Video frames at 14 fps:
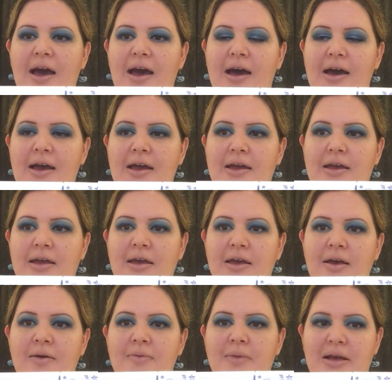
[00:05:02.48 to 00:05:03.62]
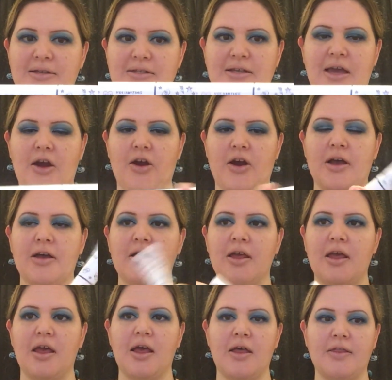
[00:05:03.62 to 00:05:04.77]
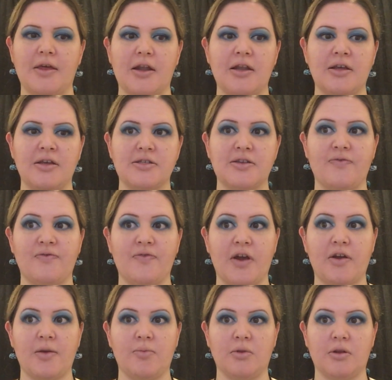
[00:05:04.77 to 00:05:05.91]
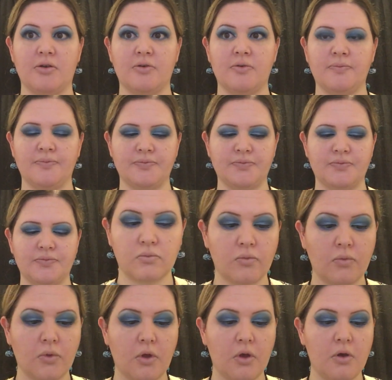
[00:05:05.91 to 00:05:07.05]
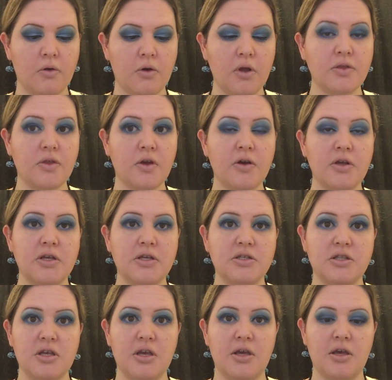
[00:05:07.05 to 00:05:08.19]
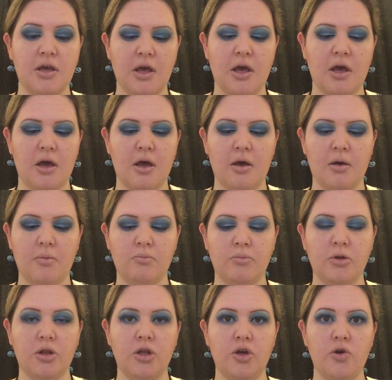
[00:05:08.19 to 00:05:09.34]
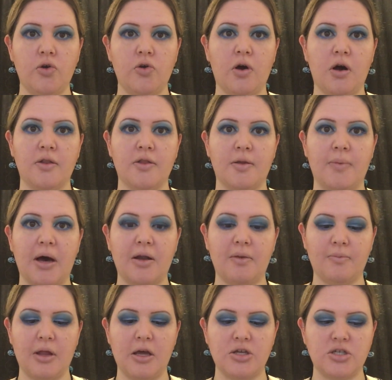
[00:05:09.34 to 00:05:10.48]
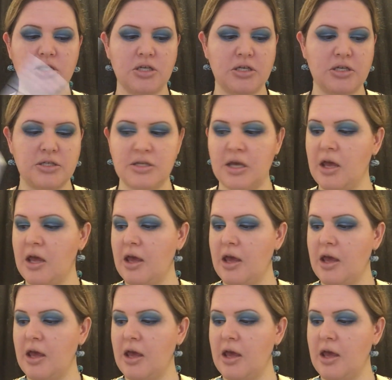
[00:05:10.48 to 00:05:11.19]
High Mascara, and that is very blue. Alright, there is the blue on the bottom lashes.